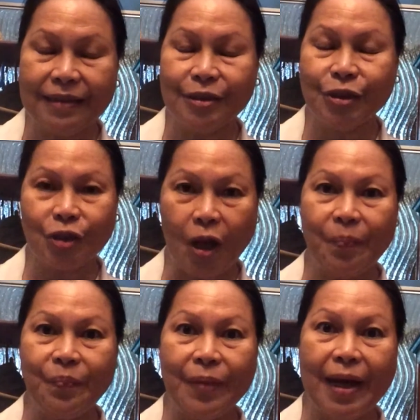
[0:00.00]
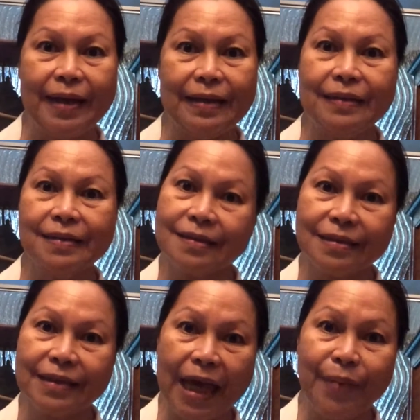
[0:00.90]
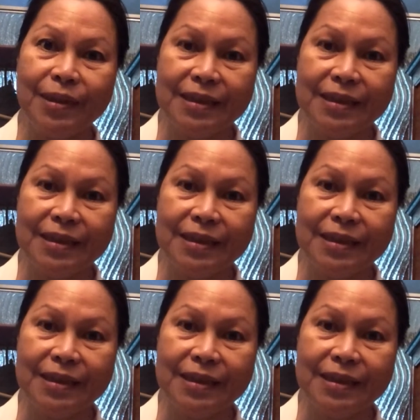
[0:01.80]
stopped my cable